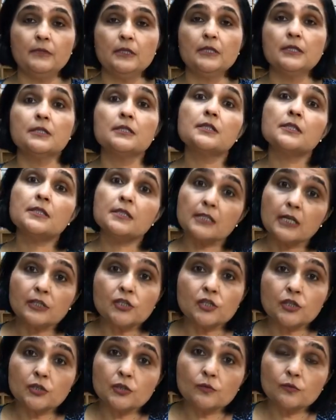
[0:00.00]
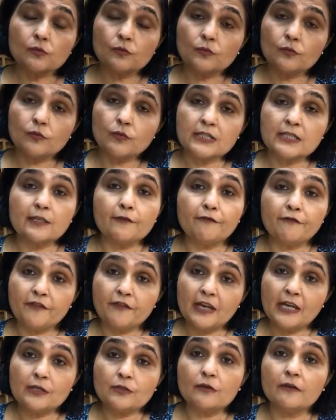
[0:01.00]
Such was the
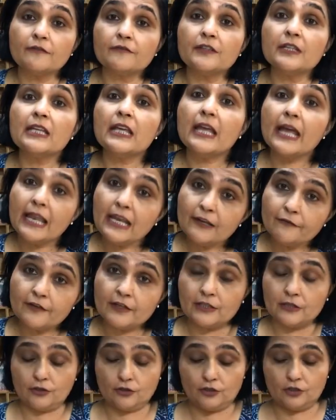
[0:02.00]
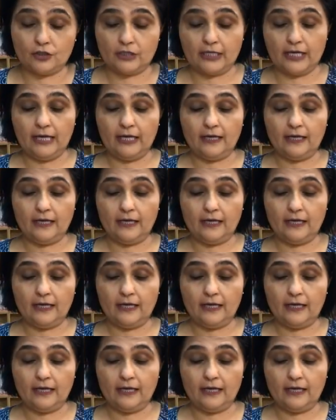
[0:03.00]
fate of the elephant today.